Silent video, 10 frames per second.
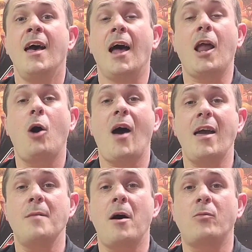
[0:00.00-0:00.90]
Hello,
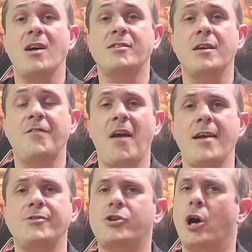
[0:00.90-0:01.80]
AML wrestling
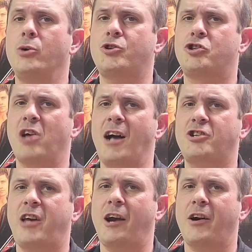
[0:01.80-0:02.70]
fans. Coach
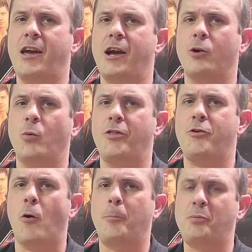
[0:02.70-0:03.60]
Josh Gerry here with
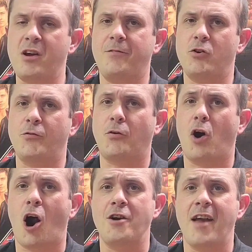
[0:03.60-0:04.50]
your preview for
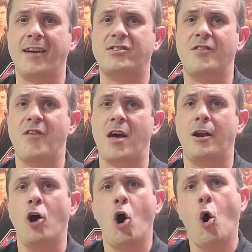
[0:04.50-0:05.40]
our next
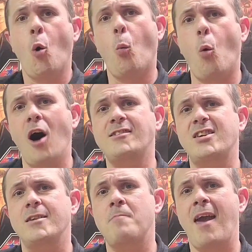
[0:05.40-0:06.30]
event,
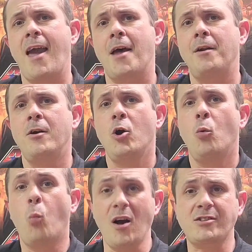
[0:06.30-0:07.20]
Wanted Man,
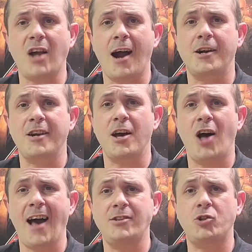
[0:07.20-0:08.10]
West Iredell
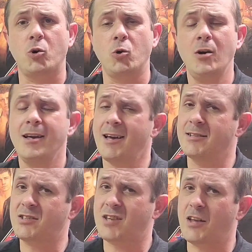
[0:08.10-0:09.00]
High School in
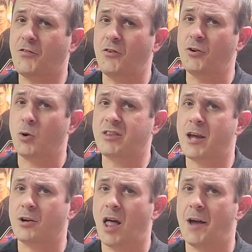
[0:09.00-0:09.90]
Statesville, North
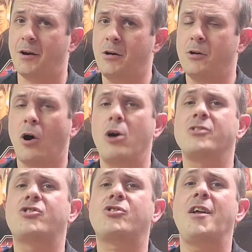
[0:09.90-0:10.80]
Carolina,
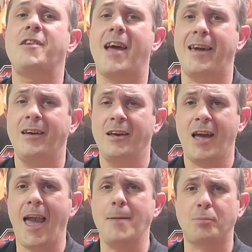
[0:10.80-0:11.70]
on Sunday,
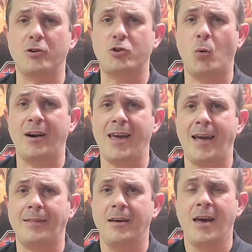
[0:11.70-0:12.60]
April
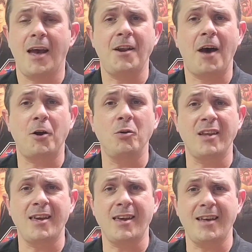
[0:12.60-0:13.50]
28th. And not
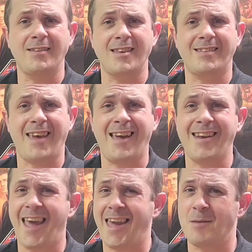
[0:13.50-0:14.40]
only is this
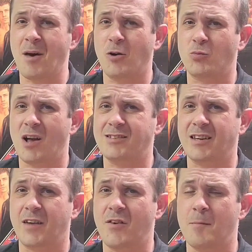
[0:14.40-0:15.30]
an AML
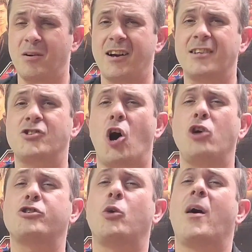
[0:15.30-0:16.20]
wrestling event, but it is
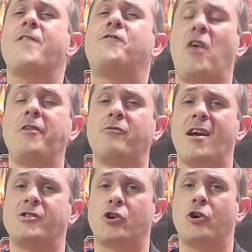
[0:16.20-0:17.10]
also a
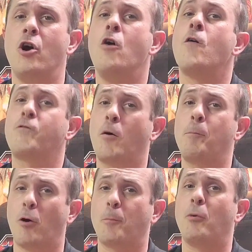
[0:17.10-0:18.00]
fundraiser for
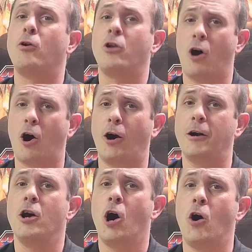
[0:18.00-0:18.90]
Purple
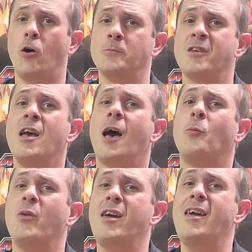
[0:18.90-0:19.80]
Heart Homes.
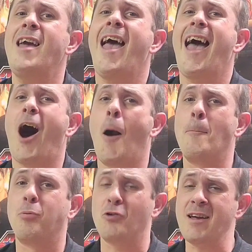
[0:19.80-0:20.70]
And we are
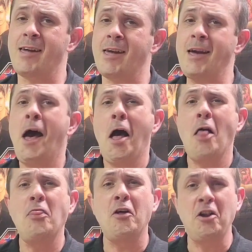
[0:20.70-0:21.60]
bringing
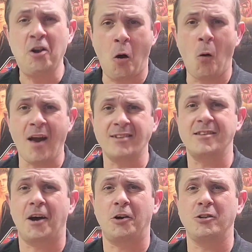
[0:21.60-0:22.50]
the noise.
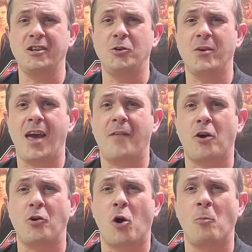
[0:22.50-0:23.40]
Not only do we have
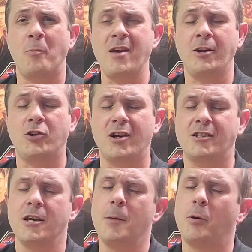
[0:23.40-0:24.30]
our normal meet and
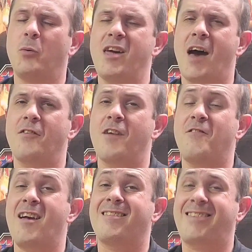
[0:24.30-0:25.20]
greets, but we have a
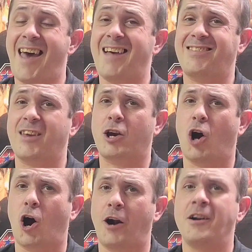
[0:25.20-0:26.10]
fantastic
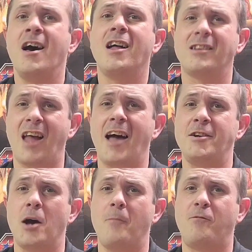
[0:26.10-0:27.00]
card
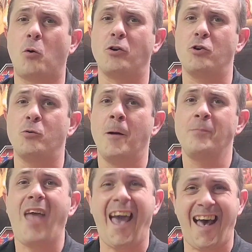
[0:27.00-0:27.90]
lined up for you
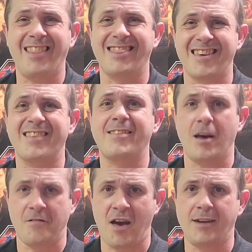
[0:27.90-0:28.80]
at this
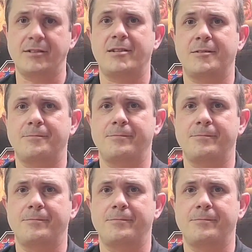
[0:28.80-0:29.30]
event.